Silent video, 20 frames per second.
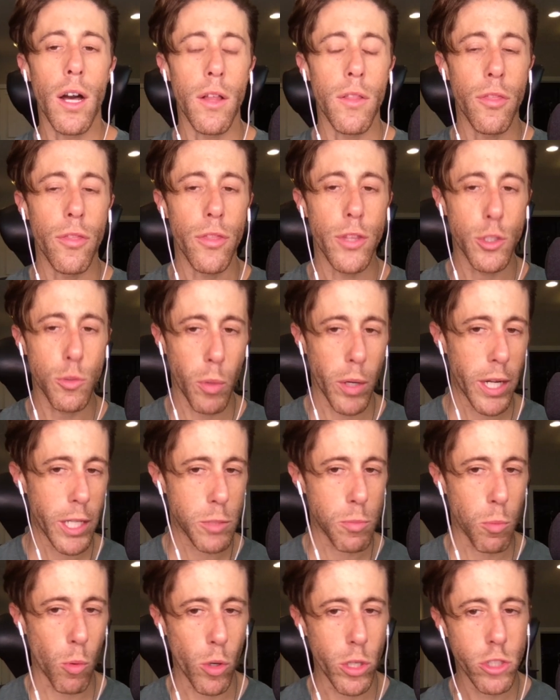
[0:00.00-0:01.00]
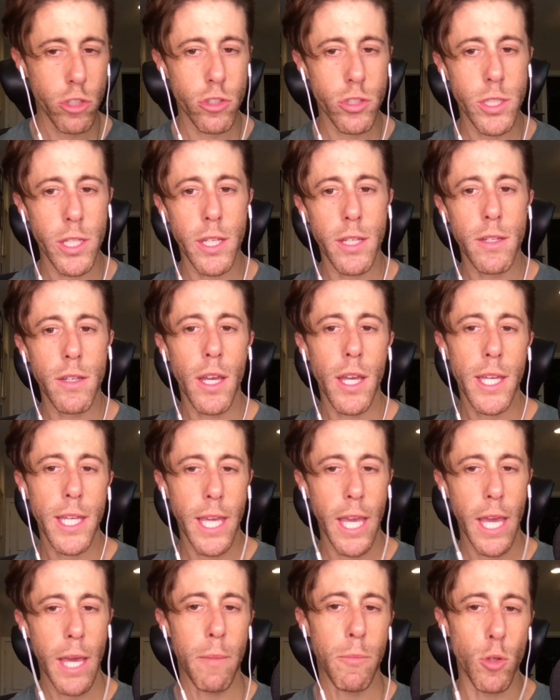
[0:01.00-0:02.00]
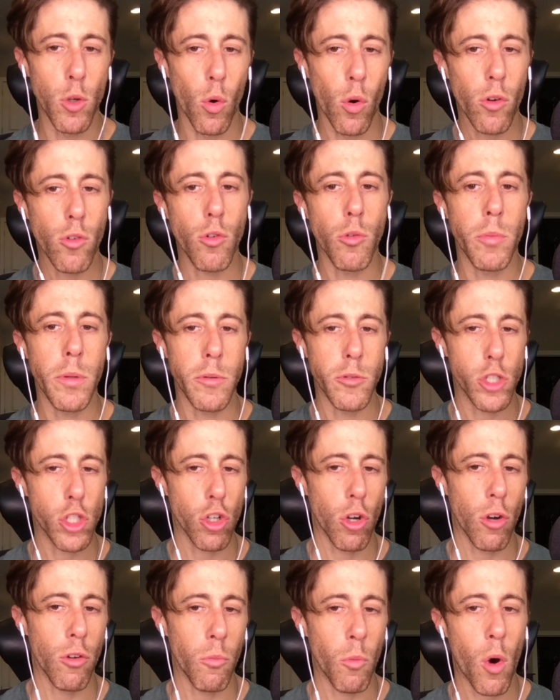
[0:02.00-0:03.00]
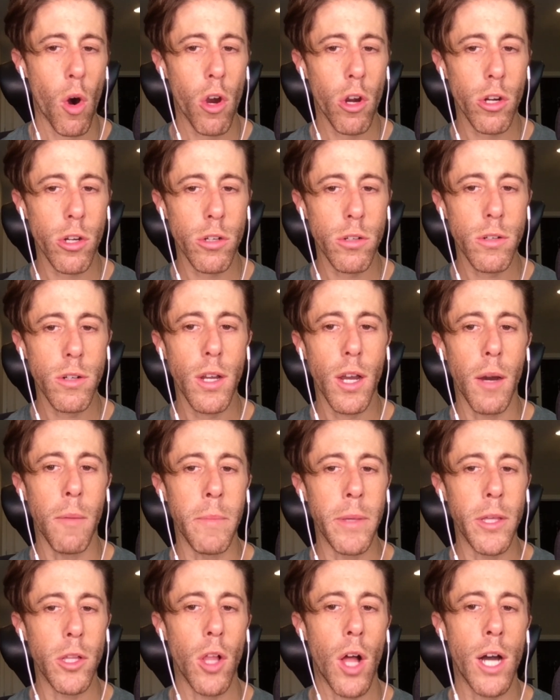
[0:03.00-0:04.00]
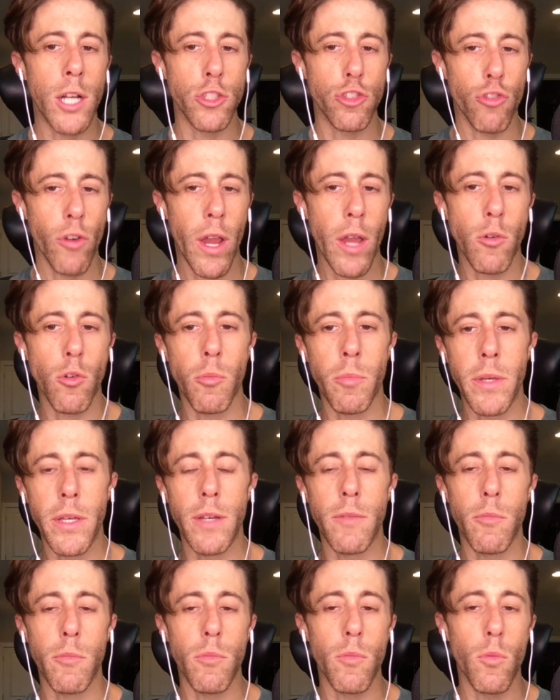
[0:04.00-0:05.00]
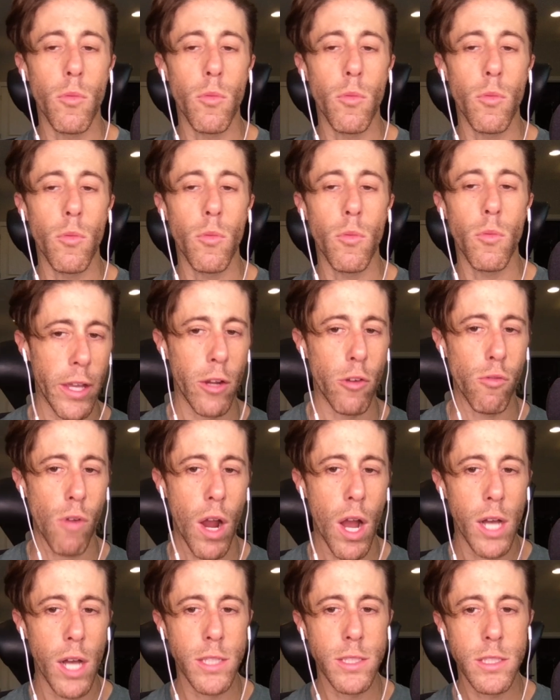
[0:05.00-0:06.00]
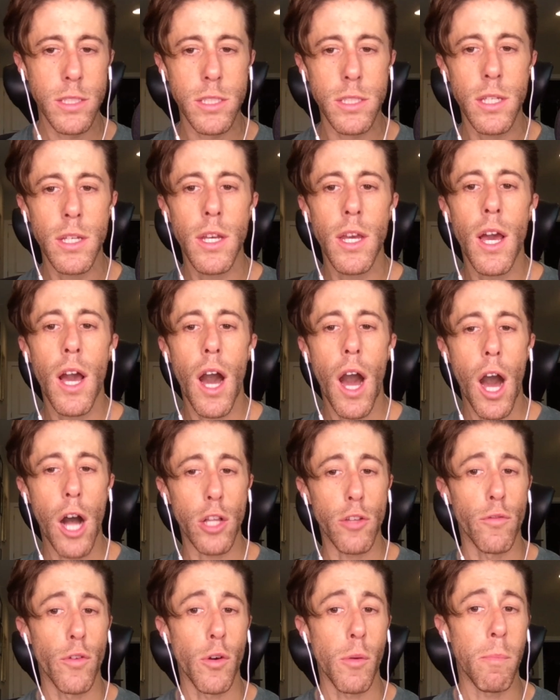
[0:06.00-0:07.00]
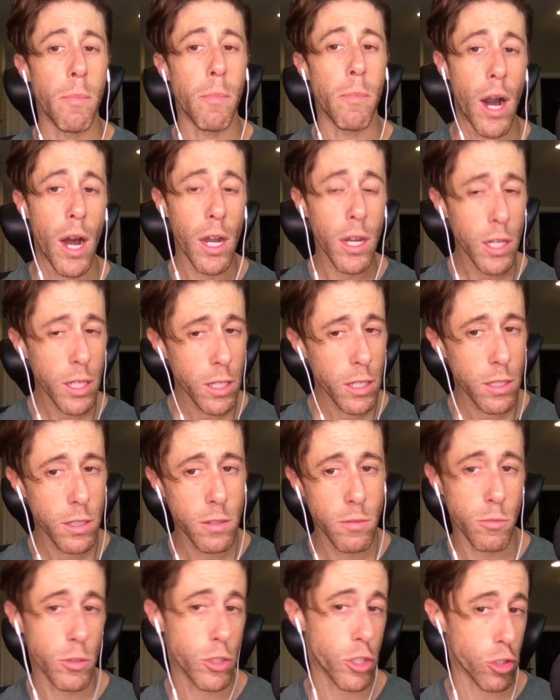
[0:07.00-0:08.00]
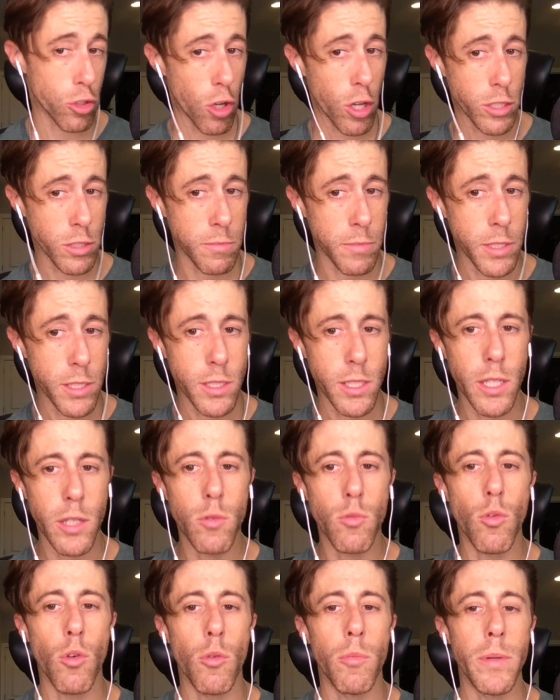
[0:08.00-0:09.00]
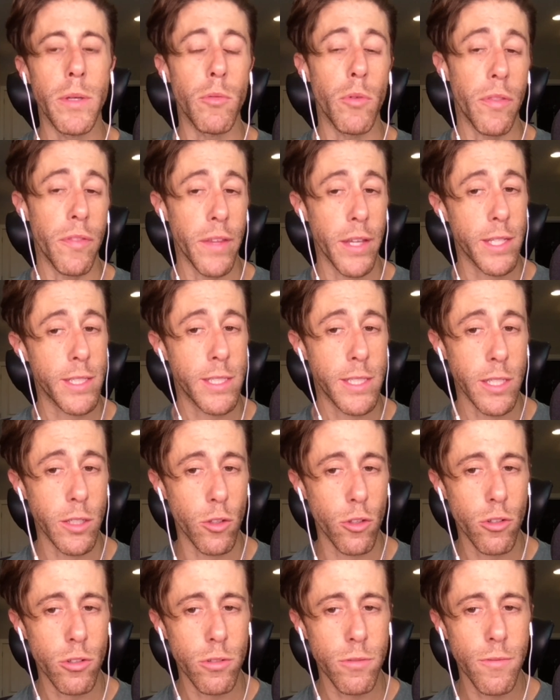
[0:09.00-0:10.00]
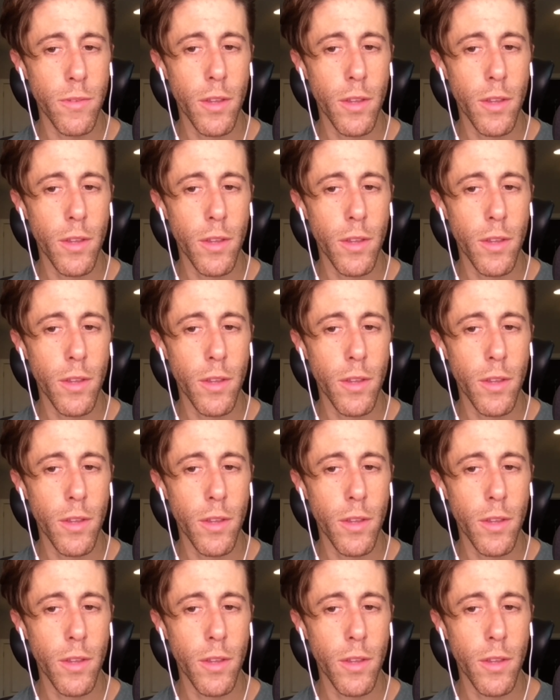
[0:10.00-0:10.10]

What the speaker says: This is where it gets more interesting. Cam York will be with Sean Walker. Emil Andre will be with Helge Grans. Oliver Bonk, which is awesome to see, will be with Nick Seeler,